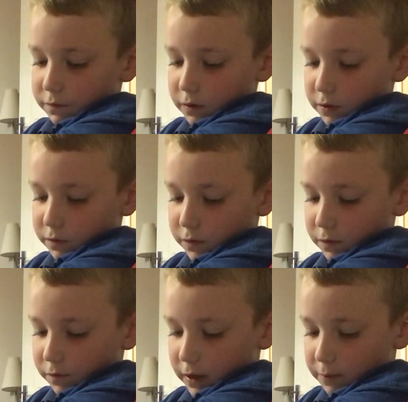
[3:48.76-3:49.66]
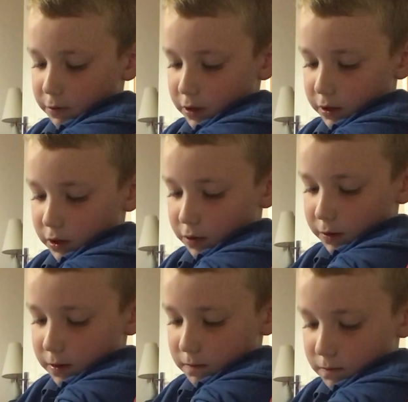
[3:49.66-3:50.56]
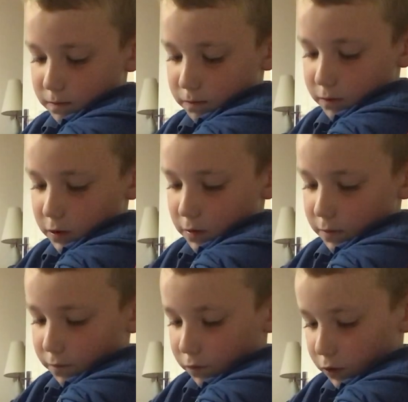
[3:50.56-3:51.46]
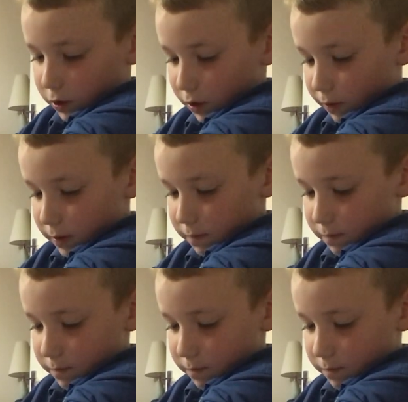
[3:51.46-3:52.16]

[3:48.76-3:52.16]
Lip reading: Feel for the vein where you go in, before you go in.